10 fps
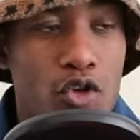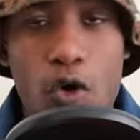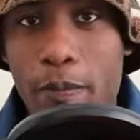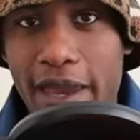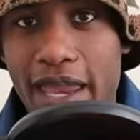
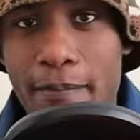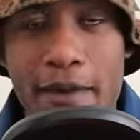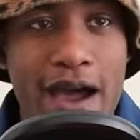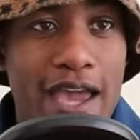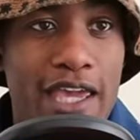your pant
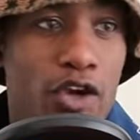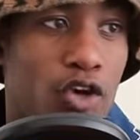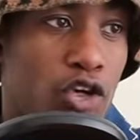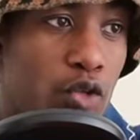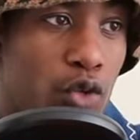buying
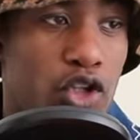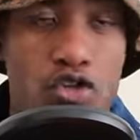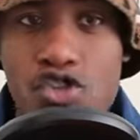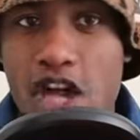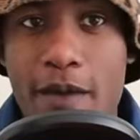or with
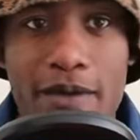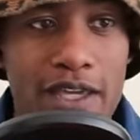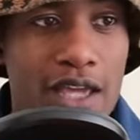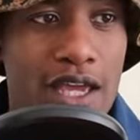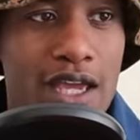your
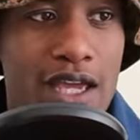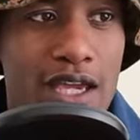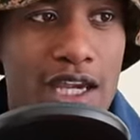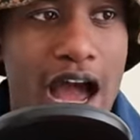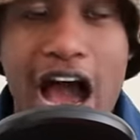shopping,
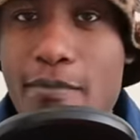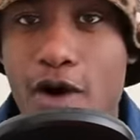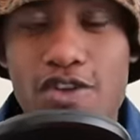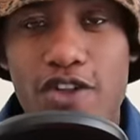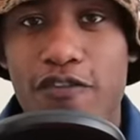I'm
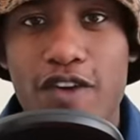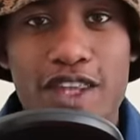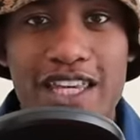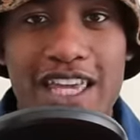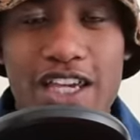also
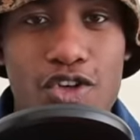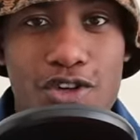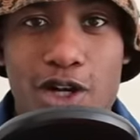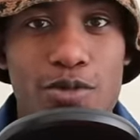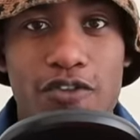feeling
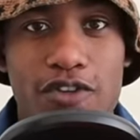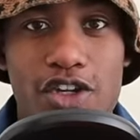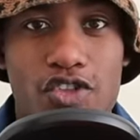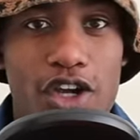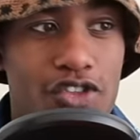incredible
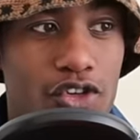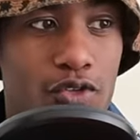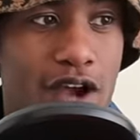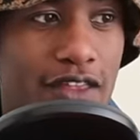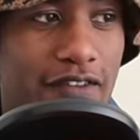frustration
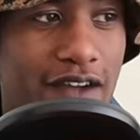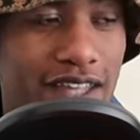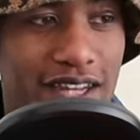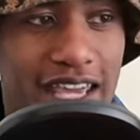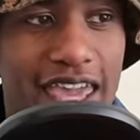around the fact
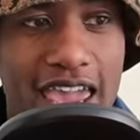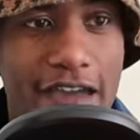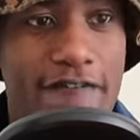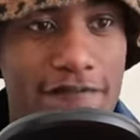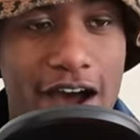that I
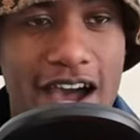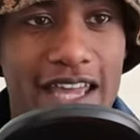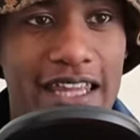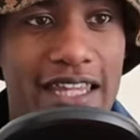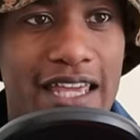can't
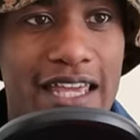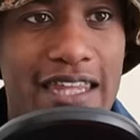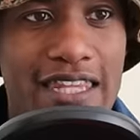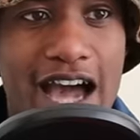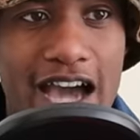find
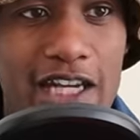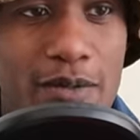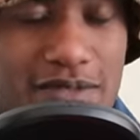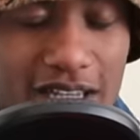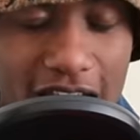the
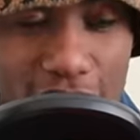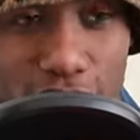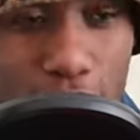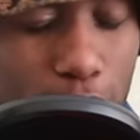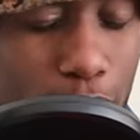items that I
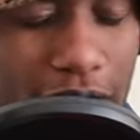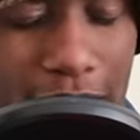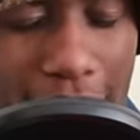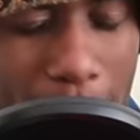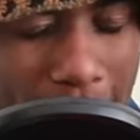know in
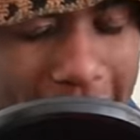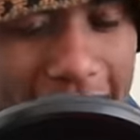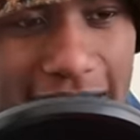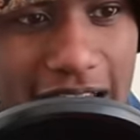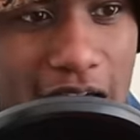my
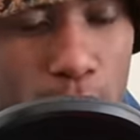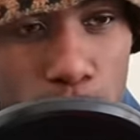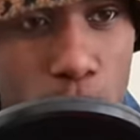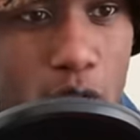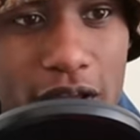mind I
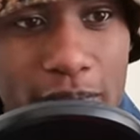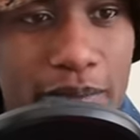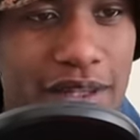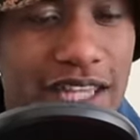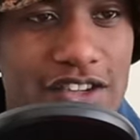would want,
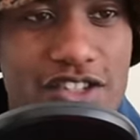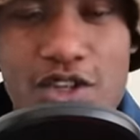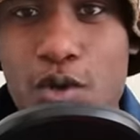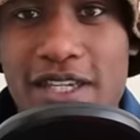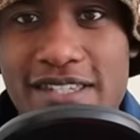but they just
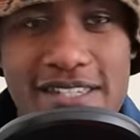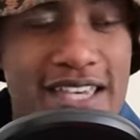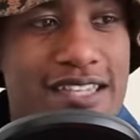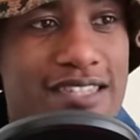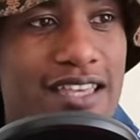don't
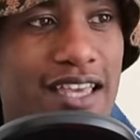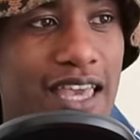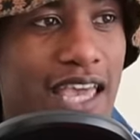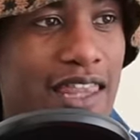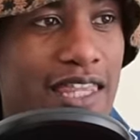exist
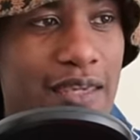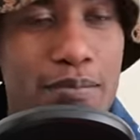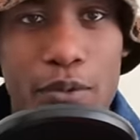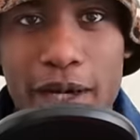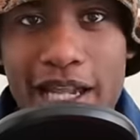in the
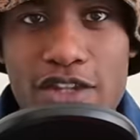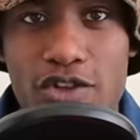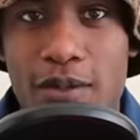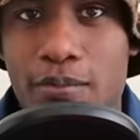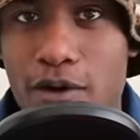brands
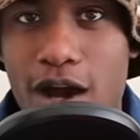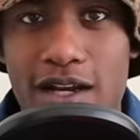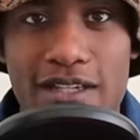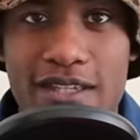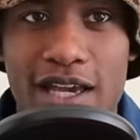or the
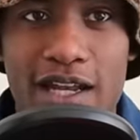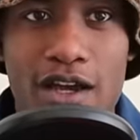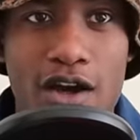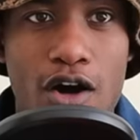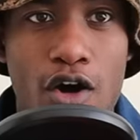products that
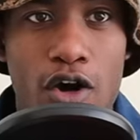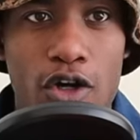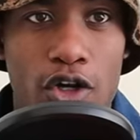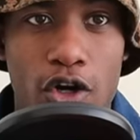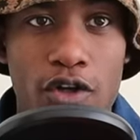are
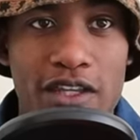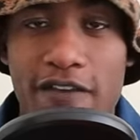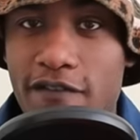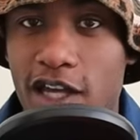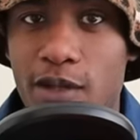currently
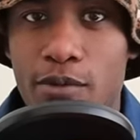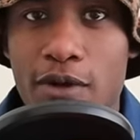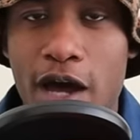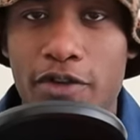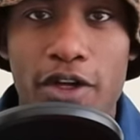available
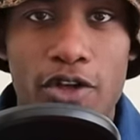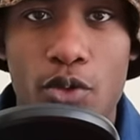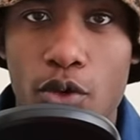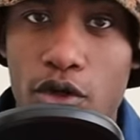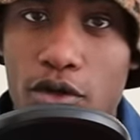out there in the
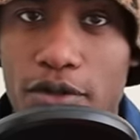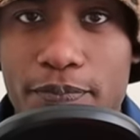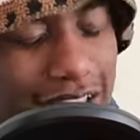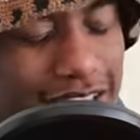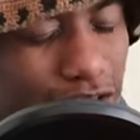
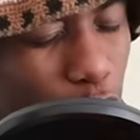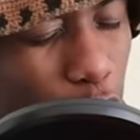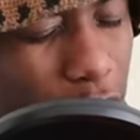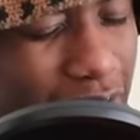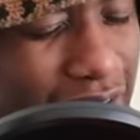world. It's
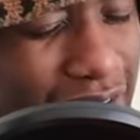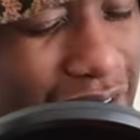annoying.